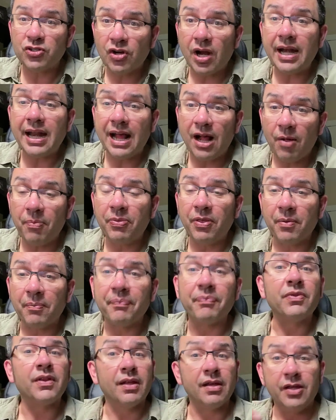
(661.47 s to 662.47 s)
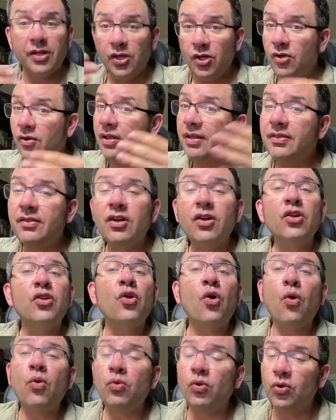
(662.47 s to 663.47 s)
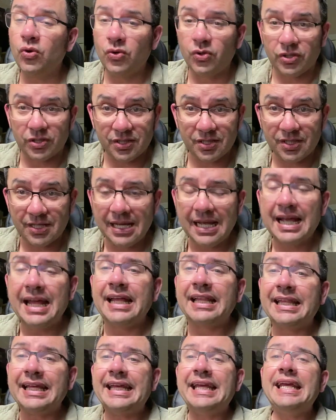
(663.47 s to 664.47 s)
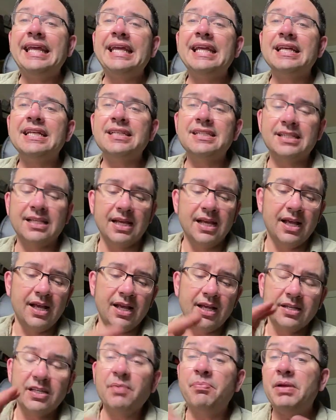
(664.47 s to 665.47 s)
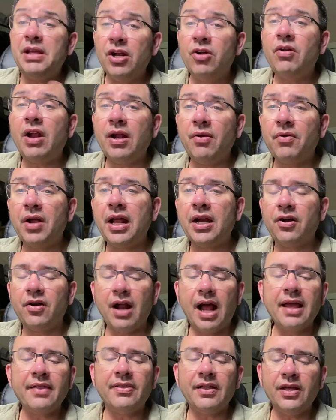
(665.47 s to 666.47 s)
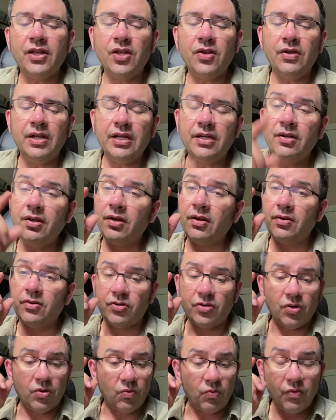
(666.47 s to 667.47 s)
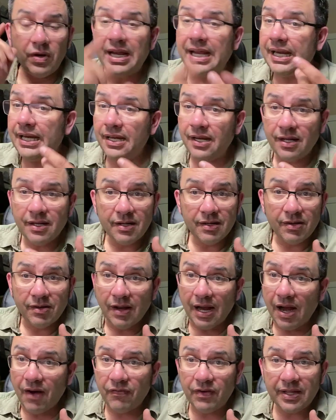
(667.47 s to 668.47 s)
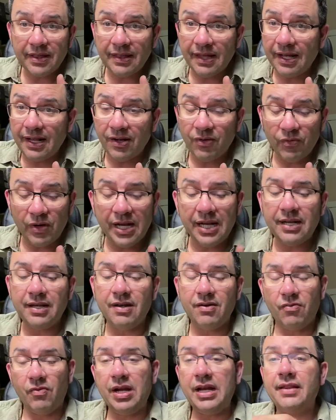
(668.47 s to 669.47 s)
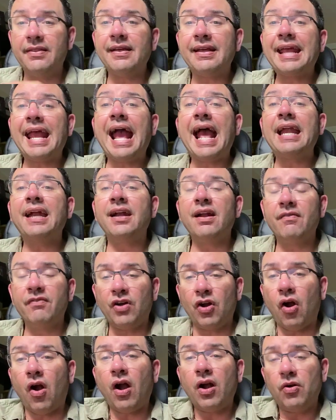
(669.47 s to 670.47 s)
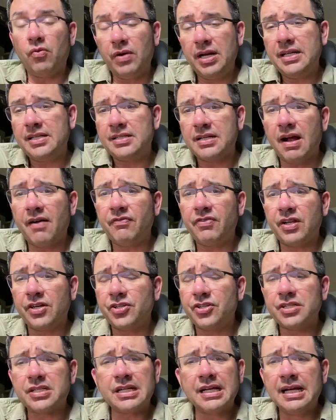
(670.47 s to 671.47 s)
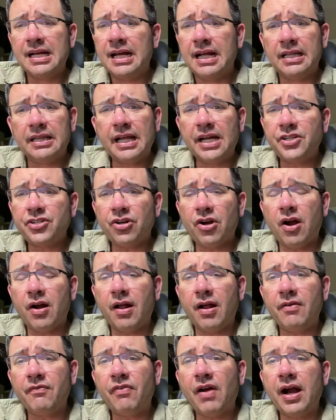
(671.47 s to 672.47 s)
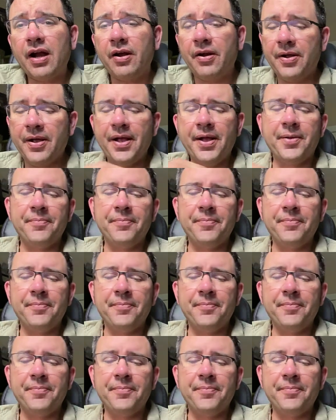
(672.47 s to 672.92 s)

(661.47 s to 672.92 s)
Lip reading: trying to help them. There are no rules. The key is to be a great writer. I think you need to read everything, read the canon of your heart, read stuff that just lights your heart on fire.